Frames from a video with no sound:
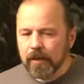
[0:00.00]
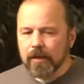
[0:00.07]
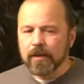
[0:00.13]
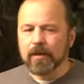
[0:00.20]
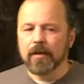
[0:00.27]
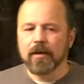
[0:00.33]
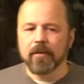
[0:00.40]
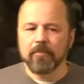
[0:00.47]

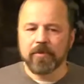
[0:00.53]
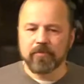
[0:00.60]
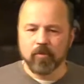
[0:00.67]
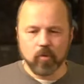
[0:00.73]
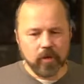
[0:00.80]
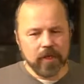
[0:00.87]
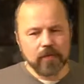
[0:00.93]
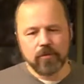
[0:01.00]
uh,
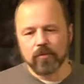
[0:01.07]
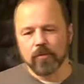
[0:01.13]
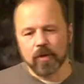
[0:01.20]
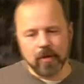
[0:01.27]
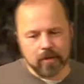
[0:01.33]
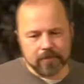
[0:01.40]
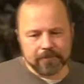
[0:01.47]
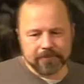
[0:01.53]
before that you
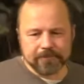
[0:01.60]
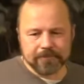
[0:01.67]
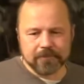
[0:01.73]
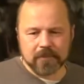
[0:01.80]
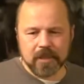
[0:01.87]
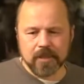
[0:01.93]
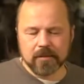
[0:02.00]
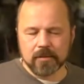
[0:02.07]
are
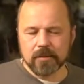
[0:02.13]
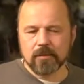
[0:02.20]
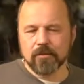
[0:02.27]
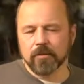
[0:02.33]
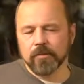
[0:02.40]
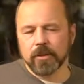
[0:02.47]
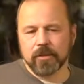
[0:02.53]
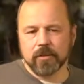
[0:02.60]
under the
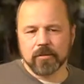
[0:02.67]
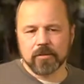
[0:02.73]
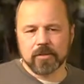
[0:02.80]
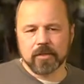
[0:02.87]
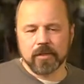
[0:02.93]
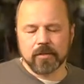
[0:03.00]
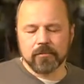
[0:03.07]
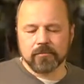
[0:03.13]
dominion of
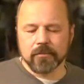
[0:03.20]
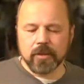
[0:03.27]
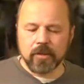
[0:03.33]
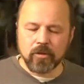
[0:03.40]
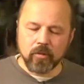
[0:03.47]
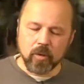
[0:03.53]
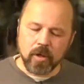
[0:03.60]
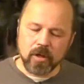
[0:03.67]
sin.
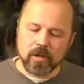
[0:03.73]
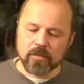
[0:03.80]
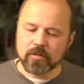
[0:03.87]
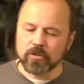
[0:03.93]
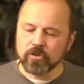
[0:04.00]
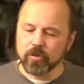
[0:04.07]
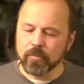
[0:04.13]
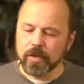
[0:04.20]
You are under
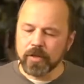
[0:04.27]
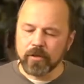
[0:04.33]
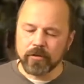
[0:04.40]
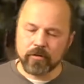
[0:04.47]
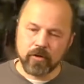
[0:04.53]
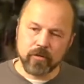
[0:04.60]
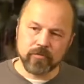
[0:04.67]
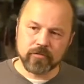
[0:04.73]
the dominion
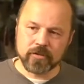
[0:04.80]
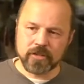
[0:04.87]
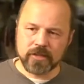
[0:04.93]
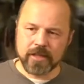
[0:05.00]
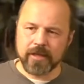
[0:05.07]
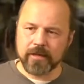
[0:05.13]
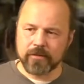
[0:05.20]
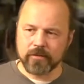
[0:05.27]
of
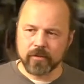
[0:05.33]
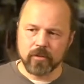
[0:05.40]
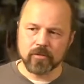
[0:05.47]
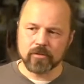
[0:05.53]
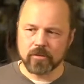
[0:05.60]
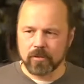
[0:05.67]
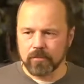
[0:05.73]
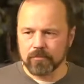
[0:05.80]
death
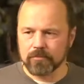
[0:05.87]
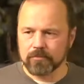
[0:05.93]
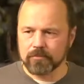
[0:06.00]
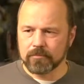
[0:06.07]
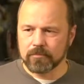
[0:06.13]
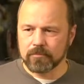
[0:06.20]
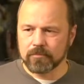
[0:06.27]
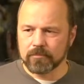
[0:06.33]
also.
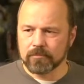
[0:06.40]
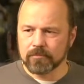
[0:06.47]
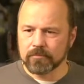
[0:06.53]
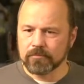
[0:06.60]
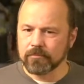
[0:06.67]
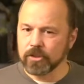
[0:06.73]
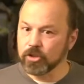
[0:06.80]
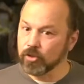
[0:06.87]

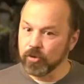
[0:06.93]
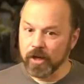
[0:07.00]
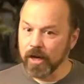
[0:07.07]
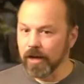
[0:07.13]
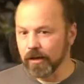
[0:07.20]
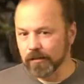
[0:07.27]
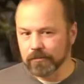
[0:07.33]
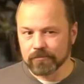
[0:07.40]
But you are
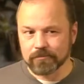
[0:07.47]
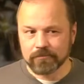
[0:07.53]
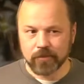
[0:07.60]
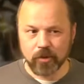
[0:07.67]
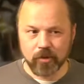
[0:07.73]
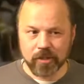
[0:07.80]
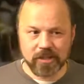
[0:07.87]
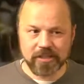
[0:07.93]
dead.
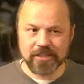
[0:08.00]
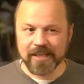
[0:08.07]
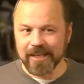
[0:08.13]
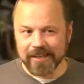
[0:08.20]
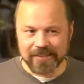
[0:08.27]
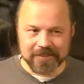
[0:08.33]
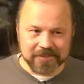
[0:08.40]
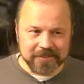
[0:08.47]
You're already
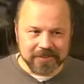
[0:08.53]
dead.